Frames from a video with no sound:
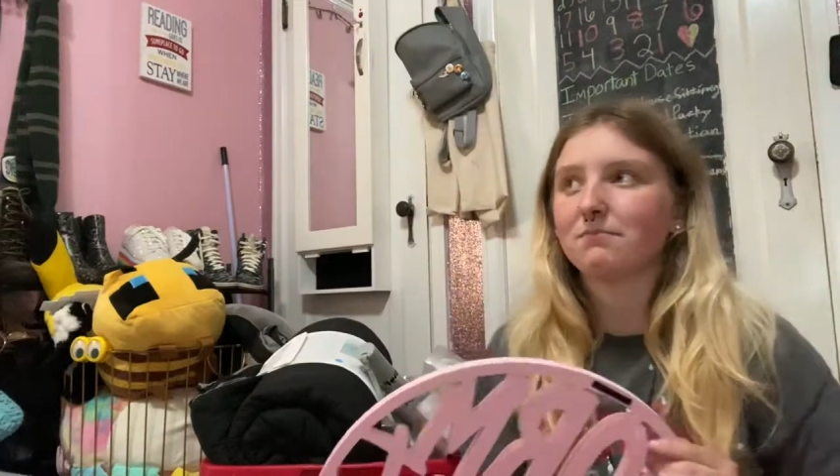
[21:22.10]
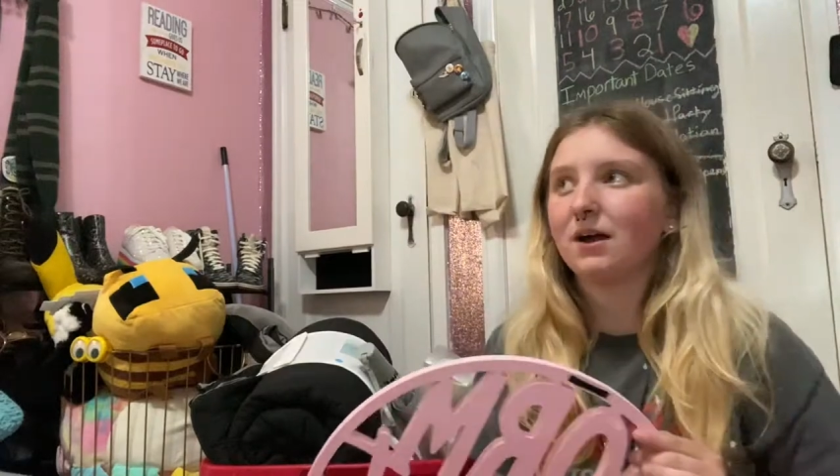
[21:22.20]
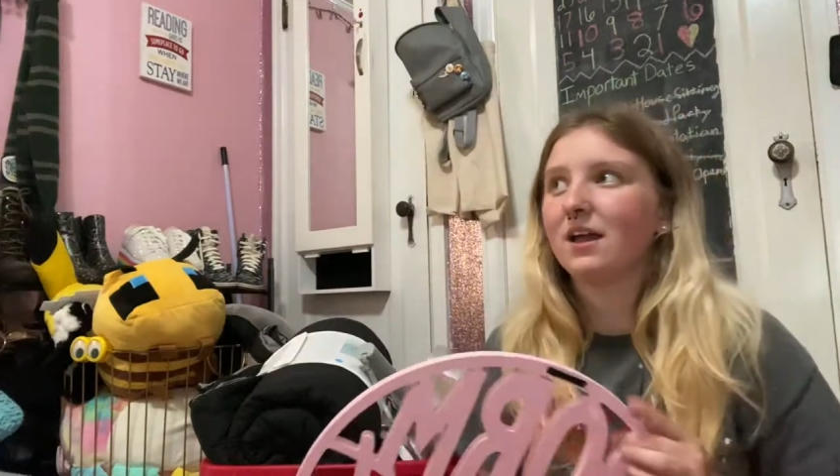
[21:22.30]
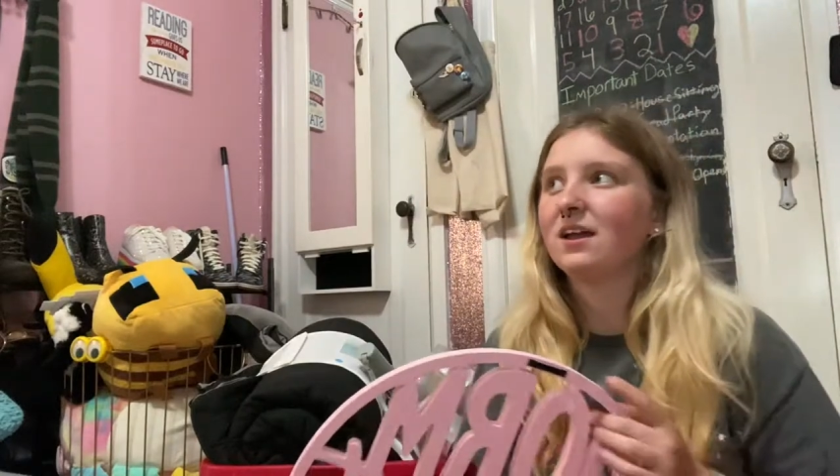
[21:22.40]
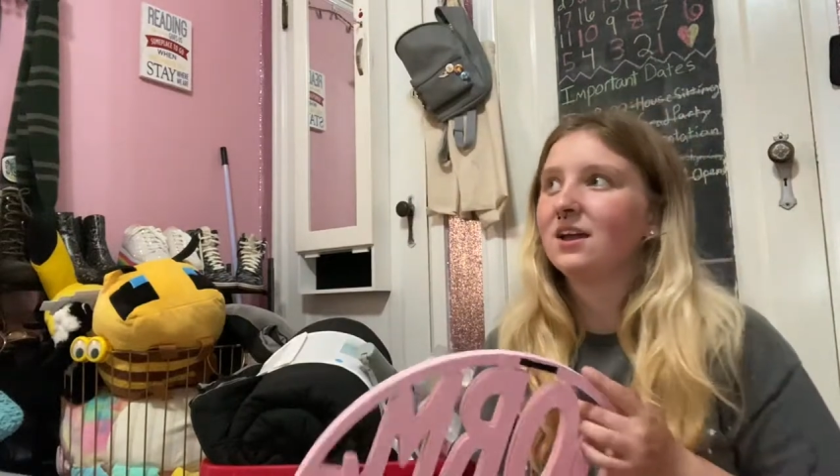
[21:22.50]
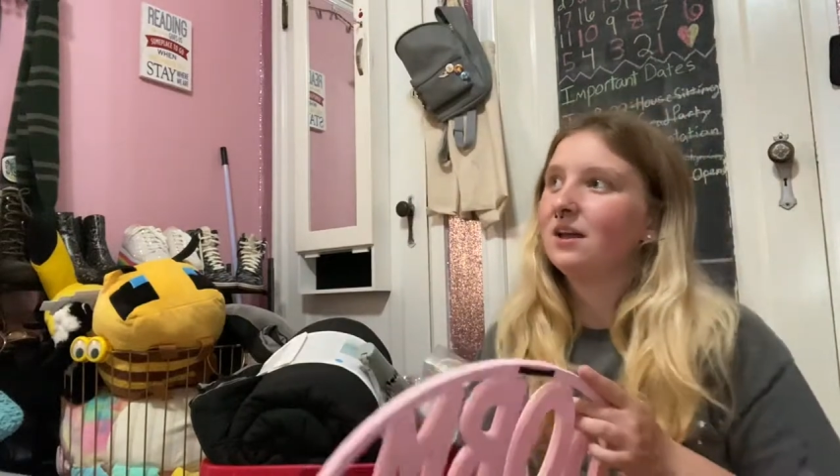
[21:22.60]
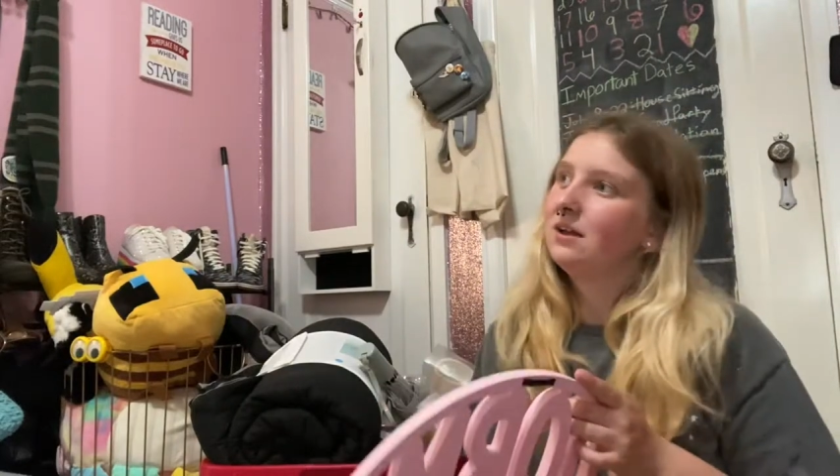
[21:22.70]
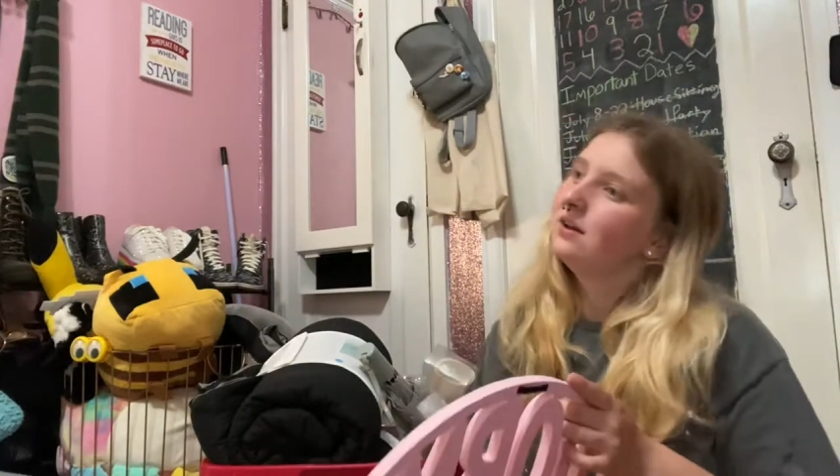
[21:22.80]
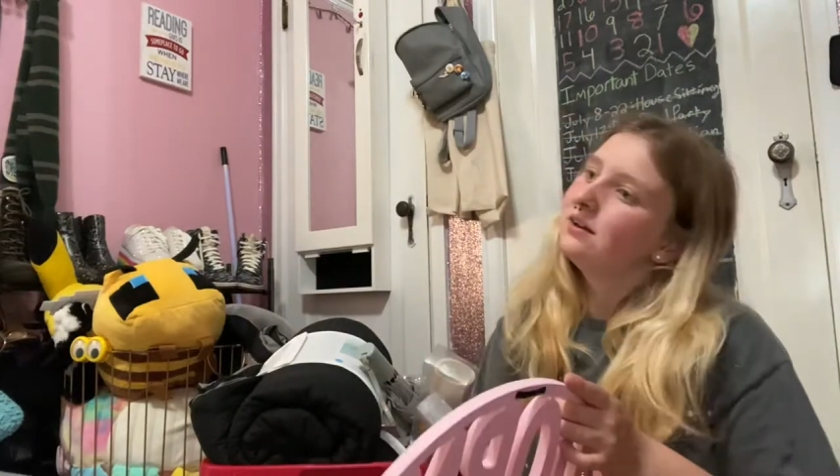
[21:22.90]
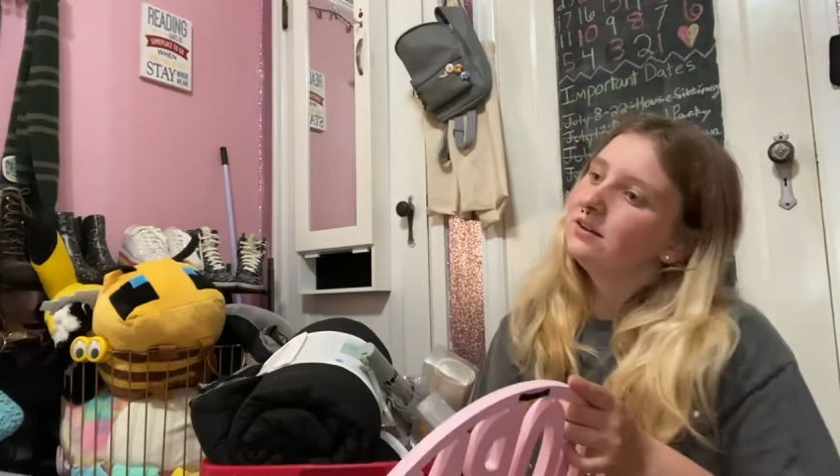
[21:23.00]
my
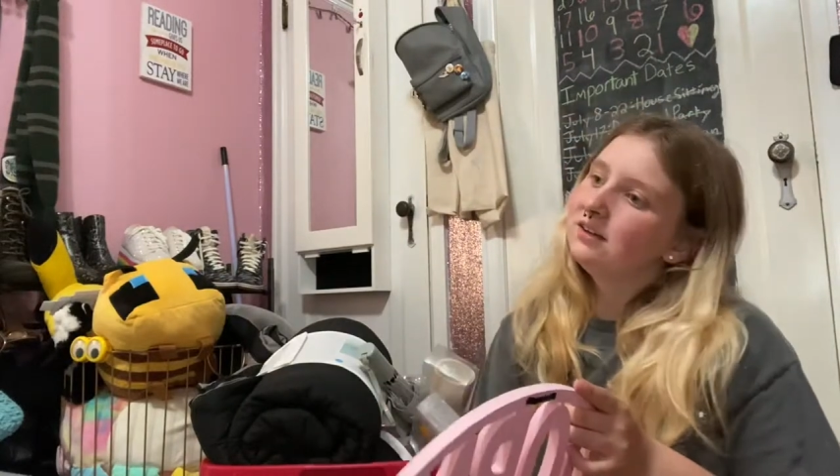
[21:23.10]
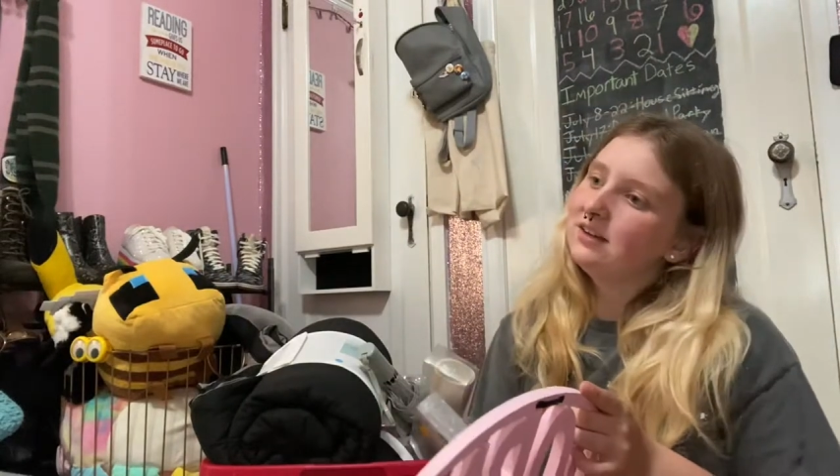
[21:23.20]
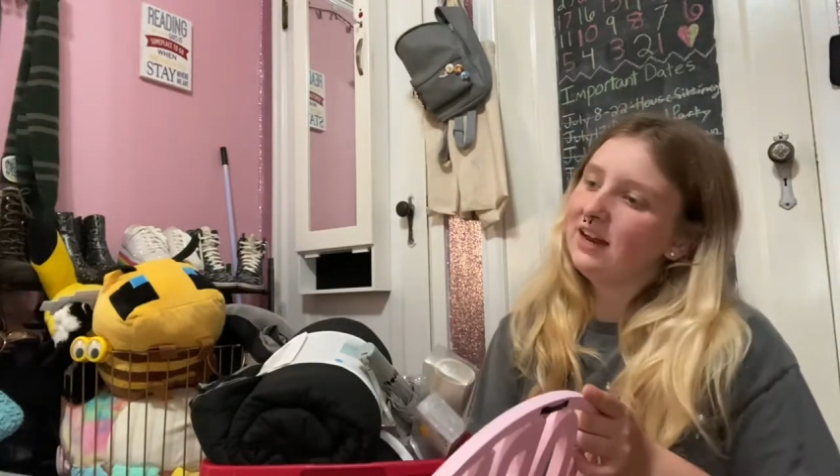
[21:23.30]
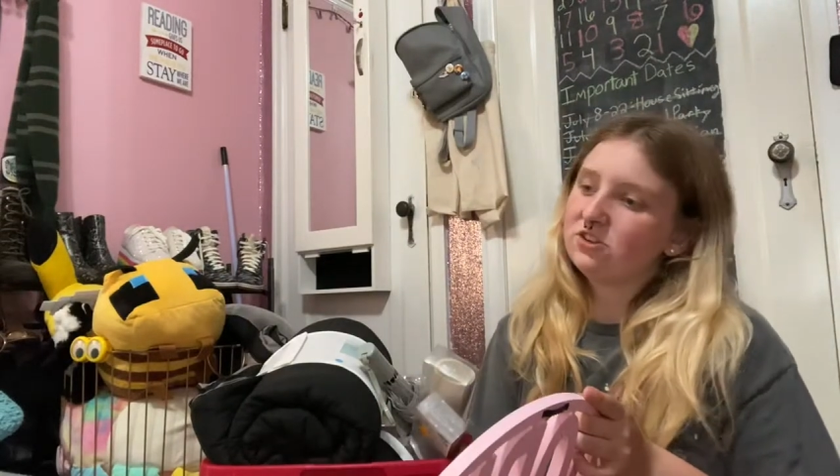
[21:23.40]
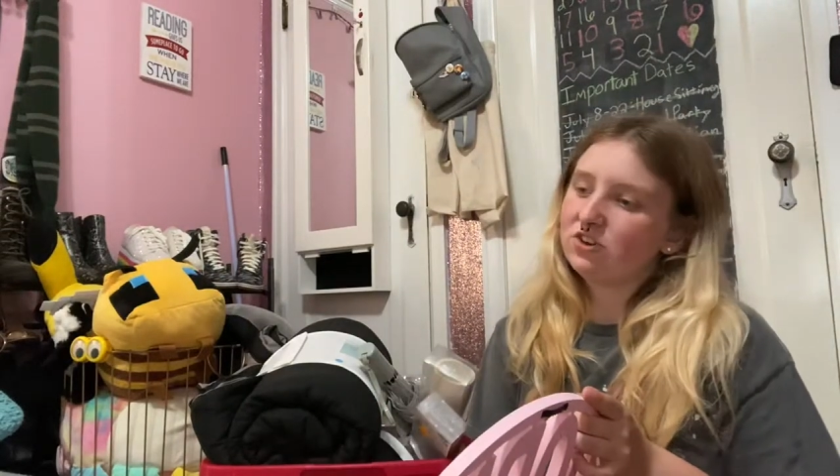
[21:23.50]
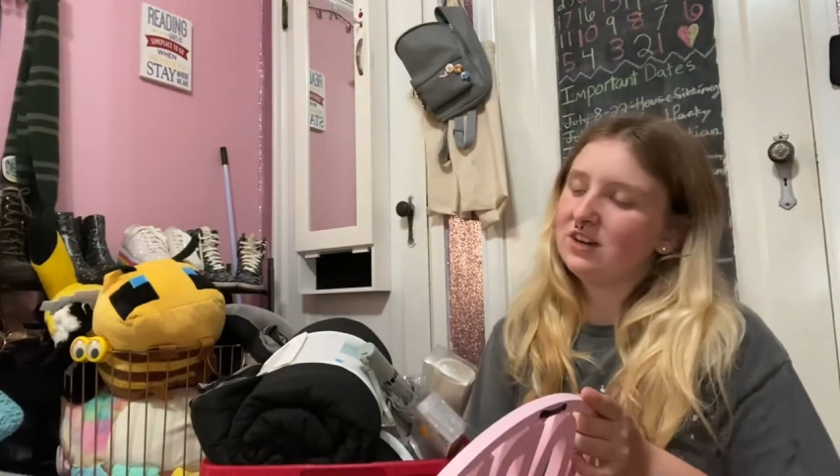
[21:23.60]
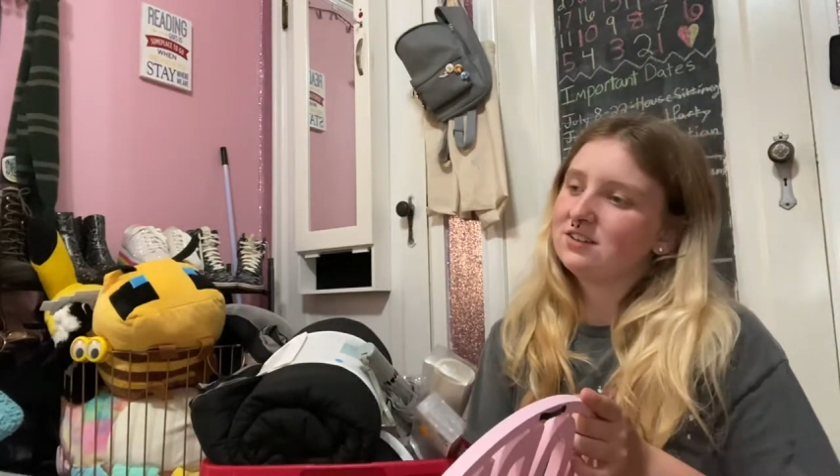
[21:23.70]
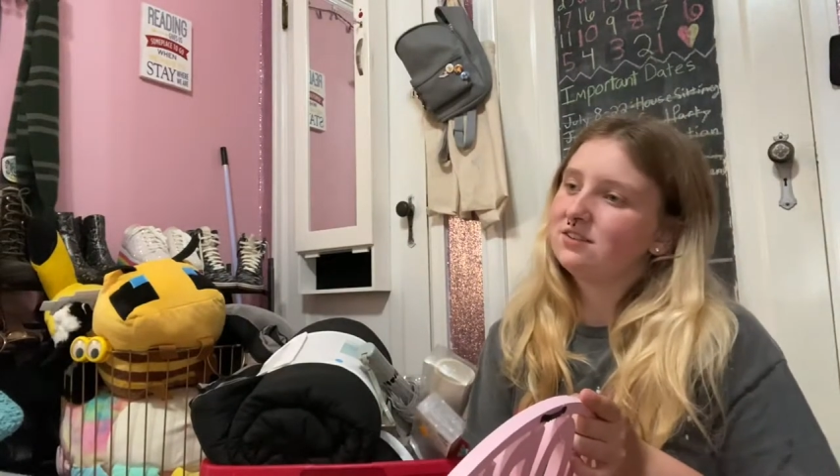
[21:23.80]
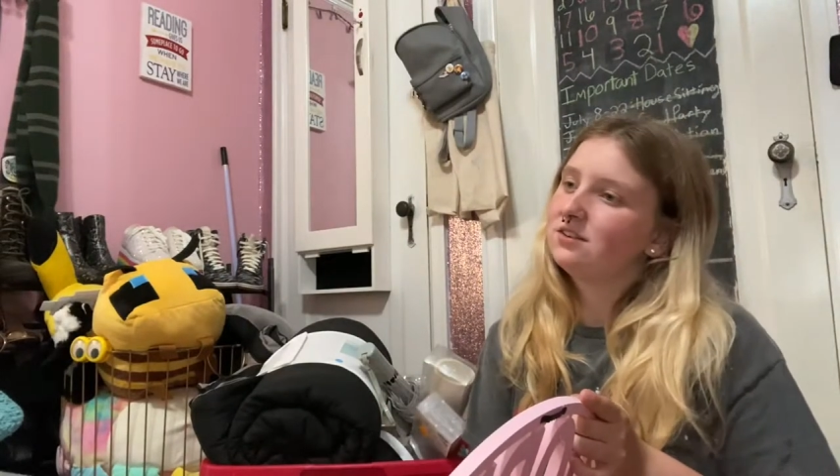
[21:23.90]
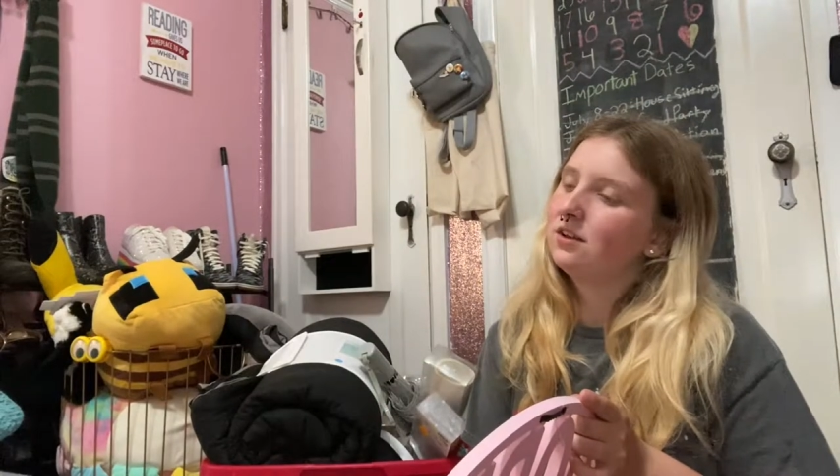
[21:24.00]

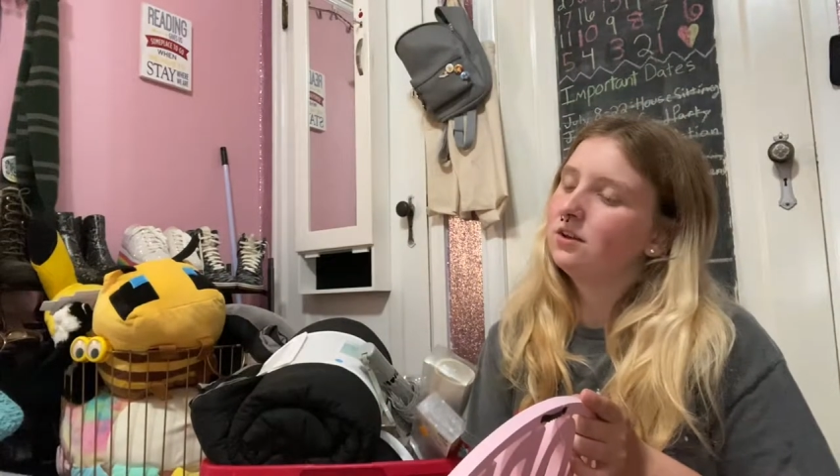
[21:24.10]
Tetris